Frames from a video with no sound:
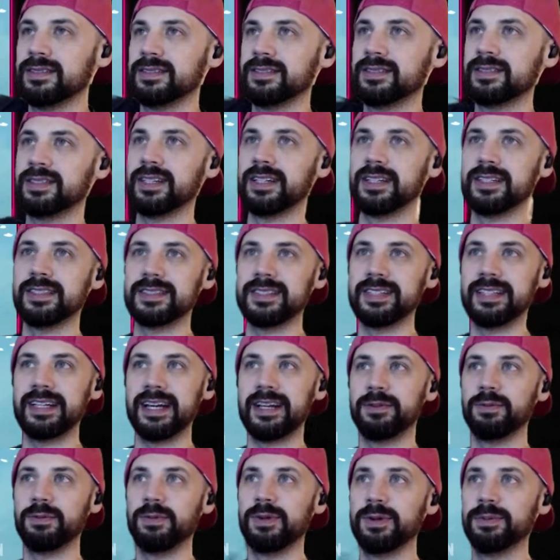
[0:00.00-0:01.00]
So you can see I
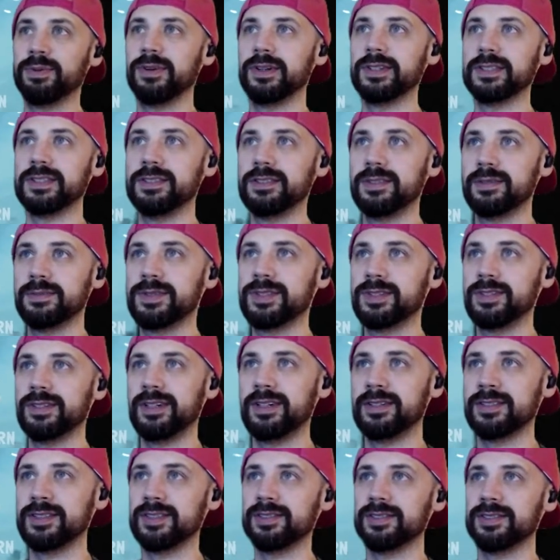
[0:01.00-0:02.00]
added 1 poison to him, so I'll
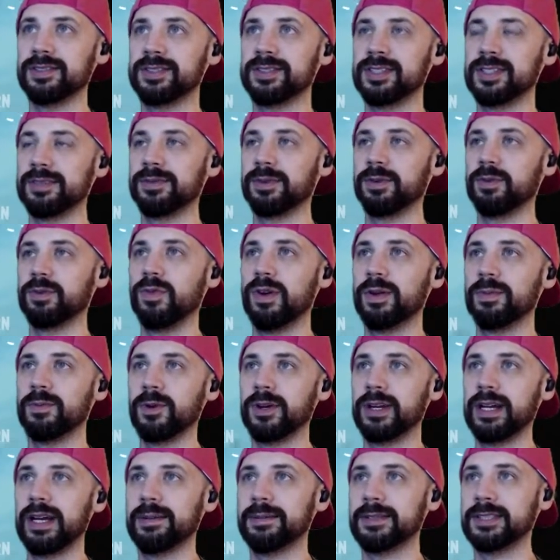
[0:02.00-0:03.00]
also suffer 1 more
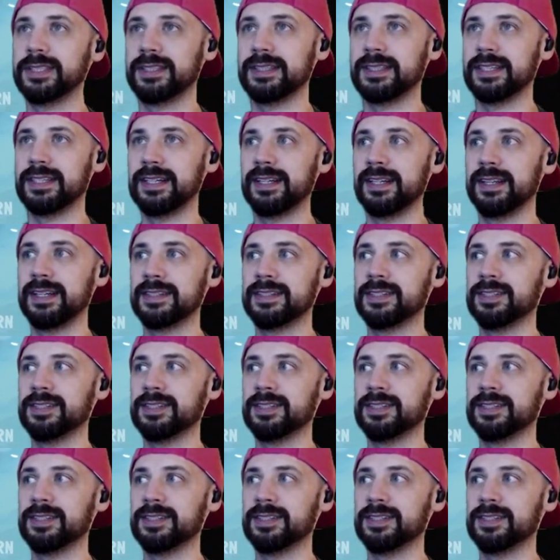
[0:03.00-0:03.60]
damage at the end of this.